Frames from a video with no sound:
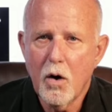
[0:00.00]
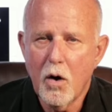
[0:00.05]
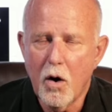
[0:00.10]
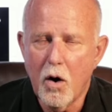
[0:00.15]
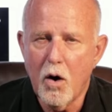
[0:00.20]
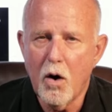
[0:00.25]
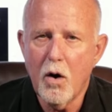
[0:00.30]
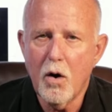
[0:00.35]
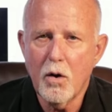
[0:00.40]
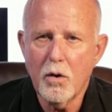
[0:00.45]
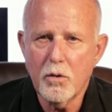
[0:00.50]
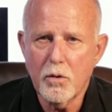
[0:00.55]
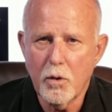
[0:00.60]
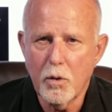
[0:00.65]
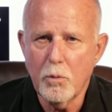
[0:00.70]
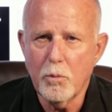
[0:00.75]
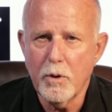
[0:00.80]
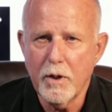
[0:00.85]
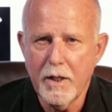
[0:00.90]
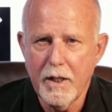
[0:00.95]
all
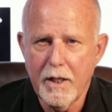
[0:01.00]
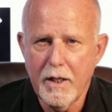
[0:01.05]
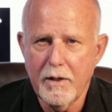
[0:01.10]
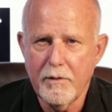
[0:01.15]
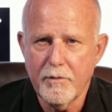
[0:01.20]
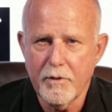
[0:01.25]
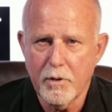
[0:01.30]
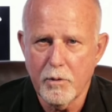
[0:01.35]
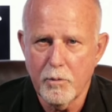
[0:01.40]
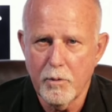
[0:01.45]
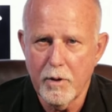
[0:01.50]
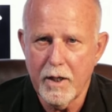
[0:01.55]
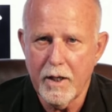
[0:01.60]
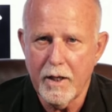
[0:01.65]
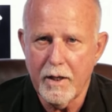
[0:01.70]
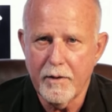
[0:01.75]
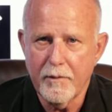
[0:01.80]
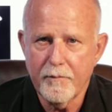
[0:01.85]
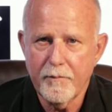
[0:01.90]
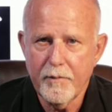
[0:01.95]
who would heave it
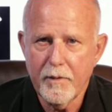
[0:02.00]
away,